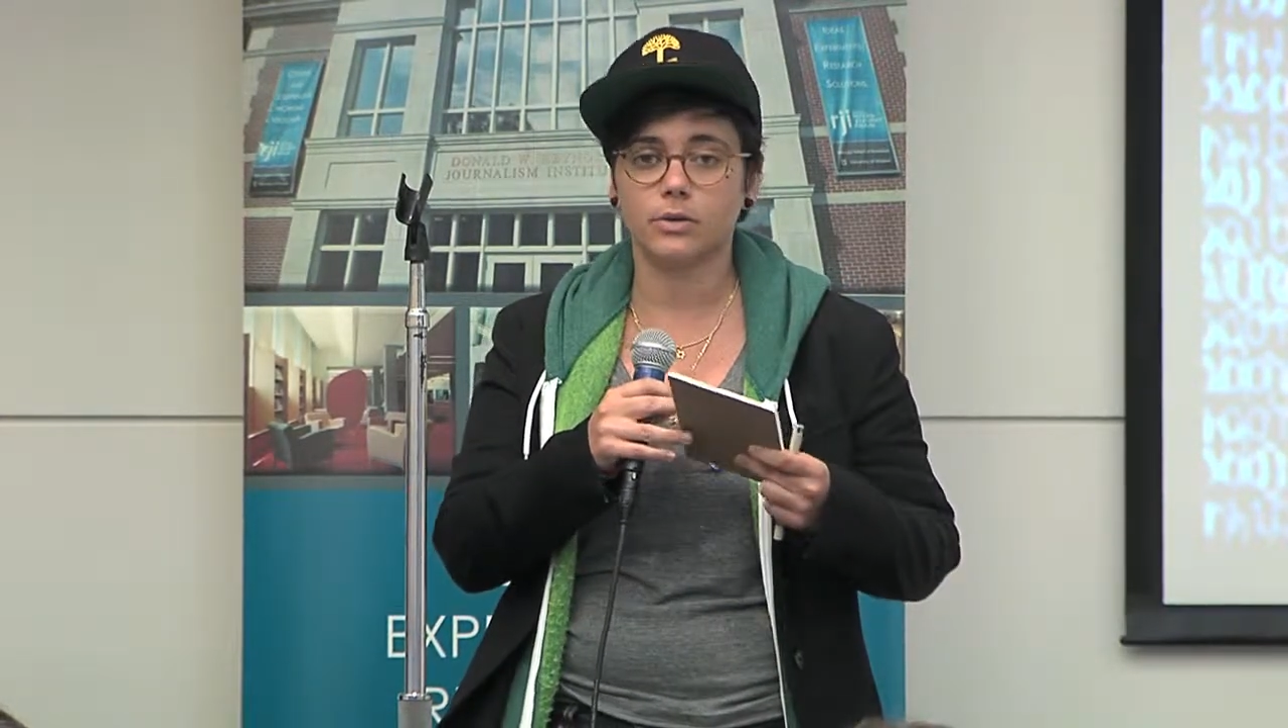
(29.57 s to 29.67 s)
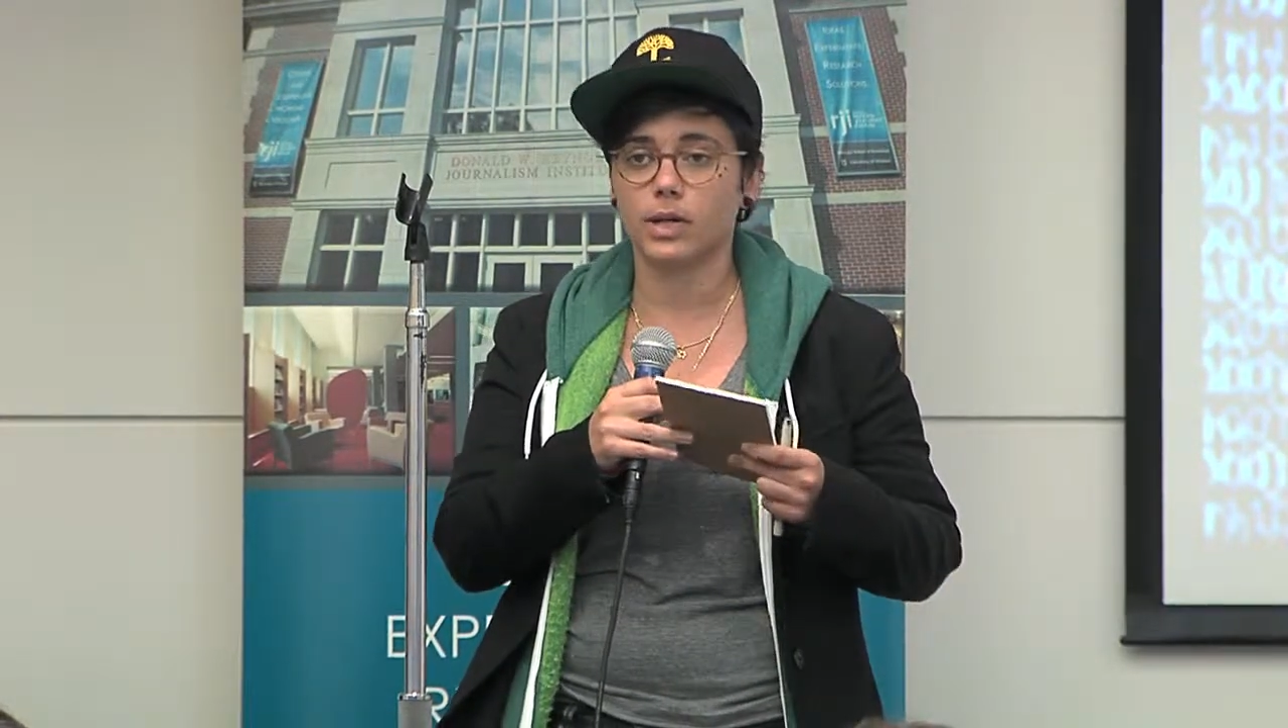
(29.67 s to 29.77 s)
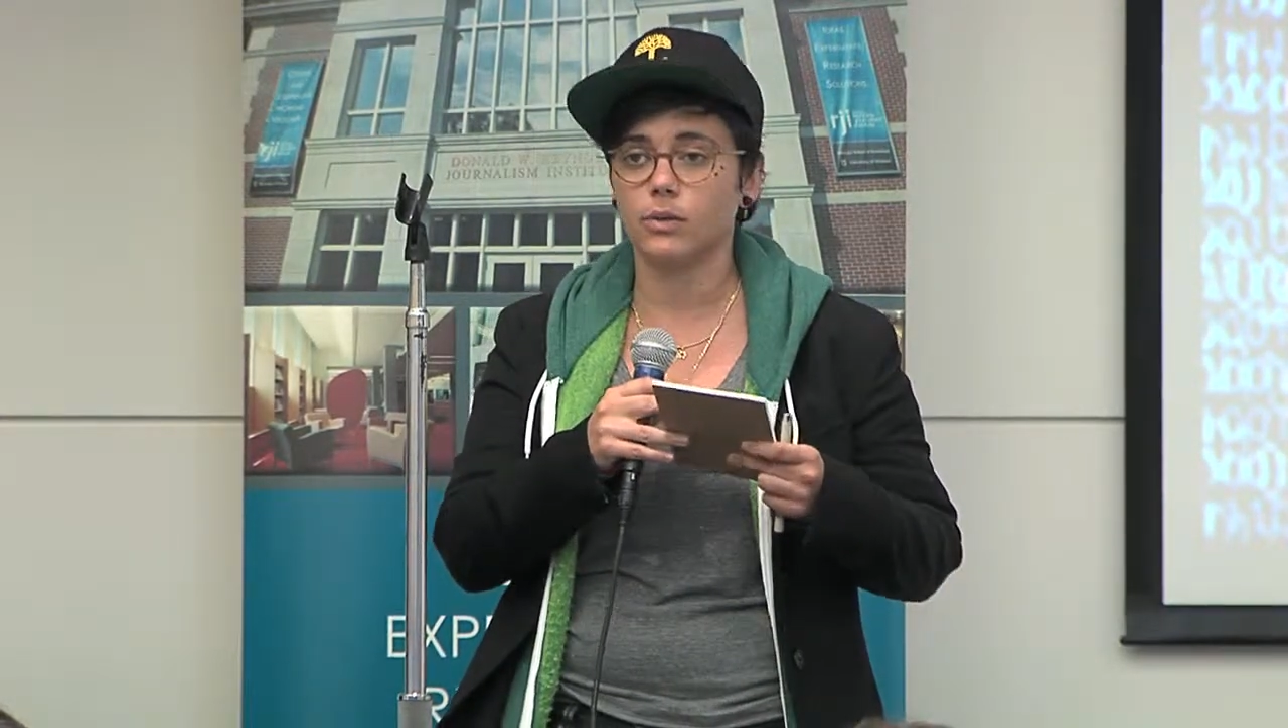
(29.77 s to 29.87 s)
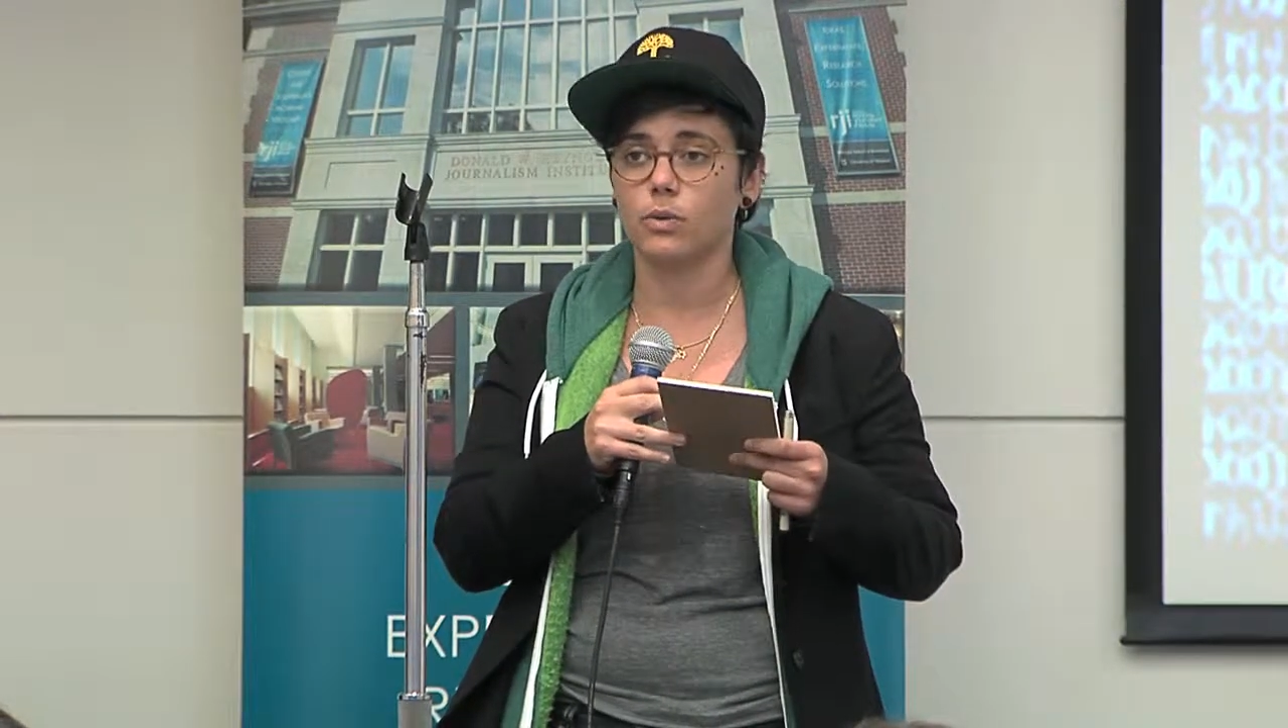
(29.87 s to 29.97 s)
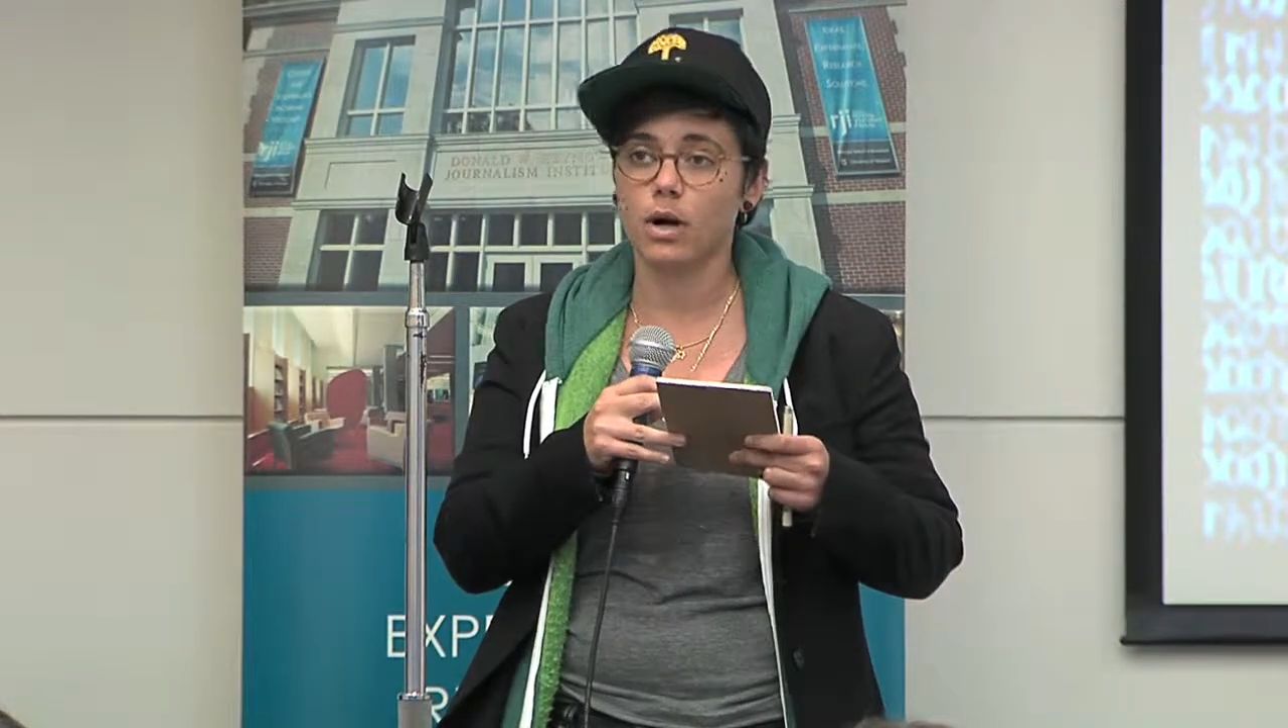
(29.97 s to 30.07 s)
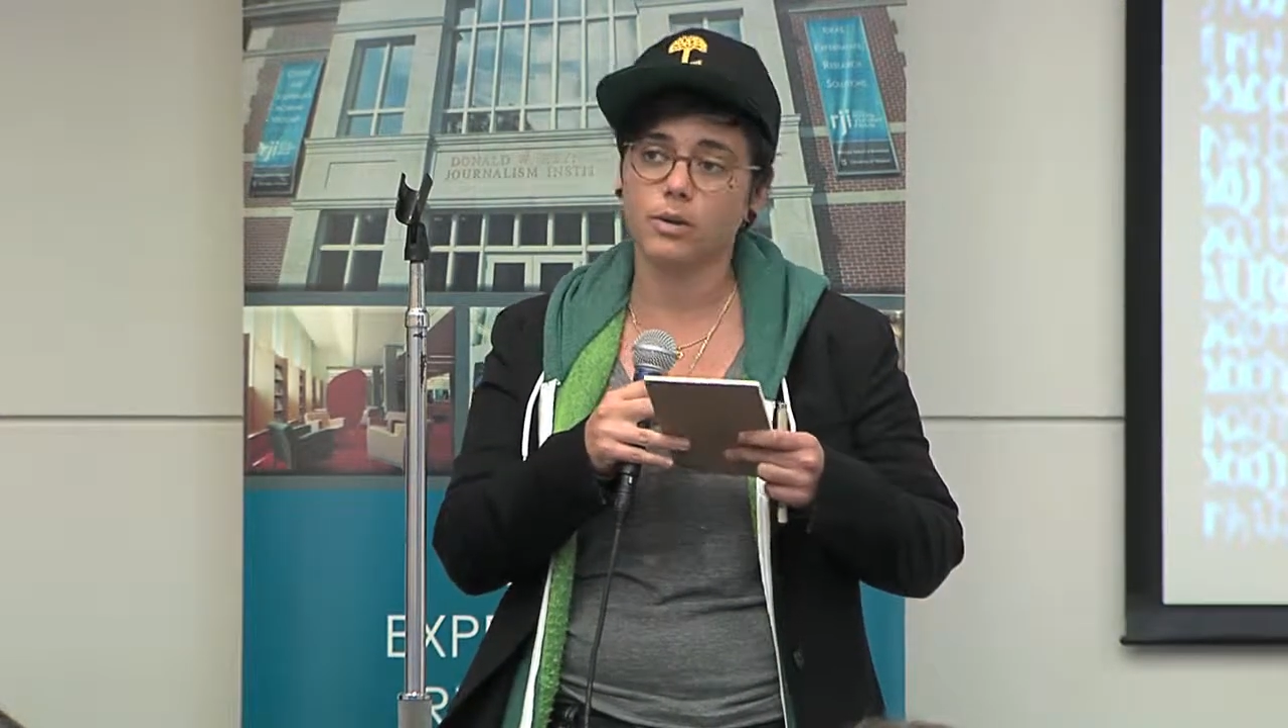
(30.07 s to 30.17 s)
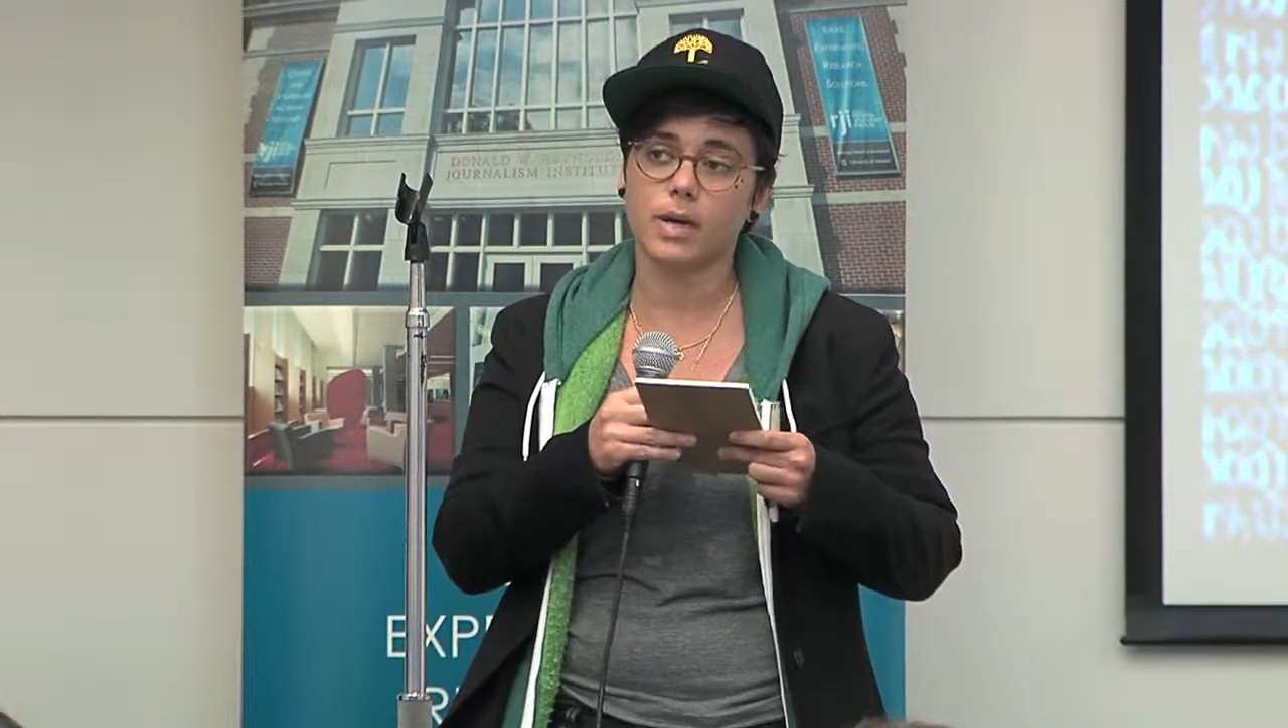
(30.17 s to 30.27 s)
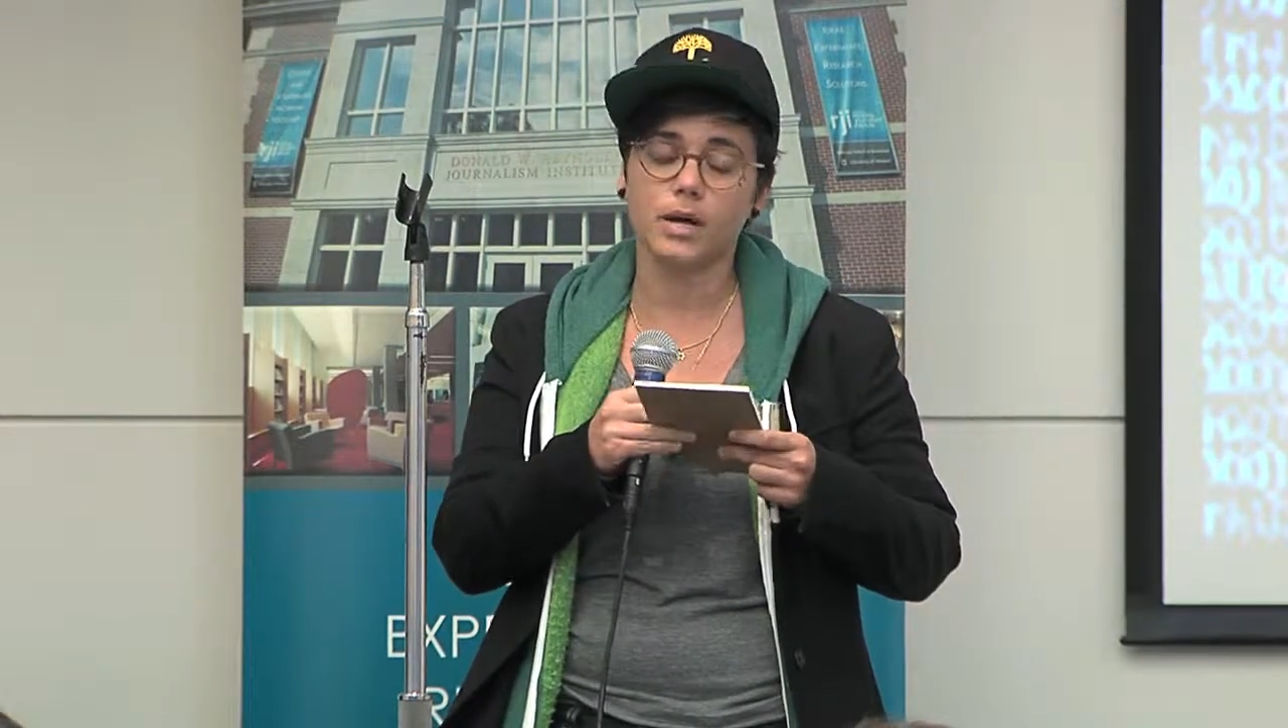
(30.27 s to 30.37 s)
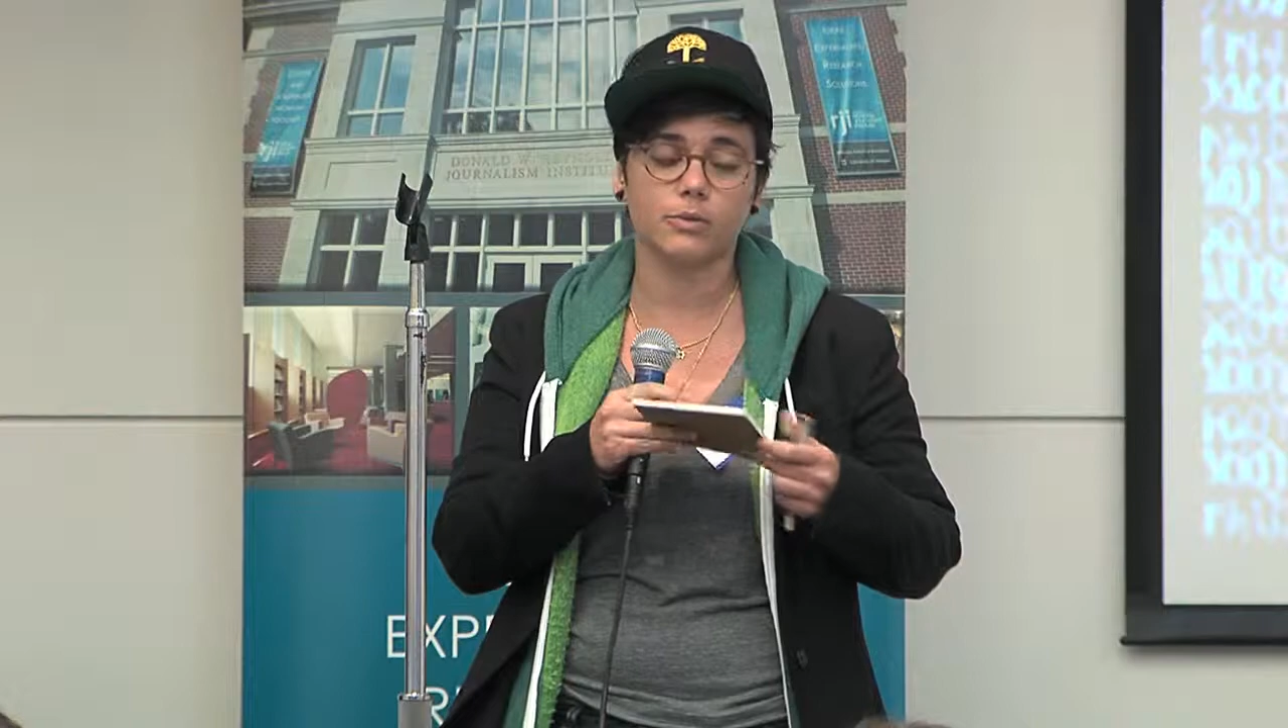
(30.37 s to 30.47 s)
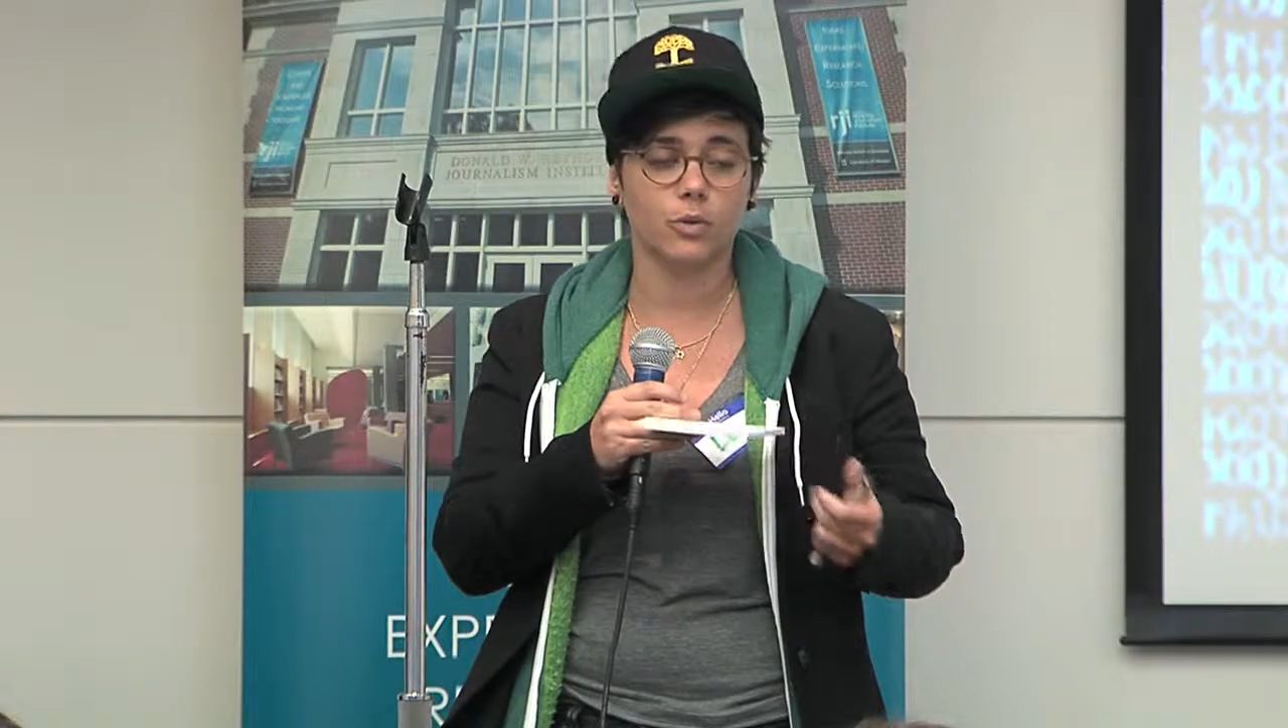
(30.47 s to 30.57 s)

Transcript: to kind of walk around,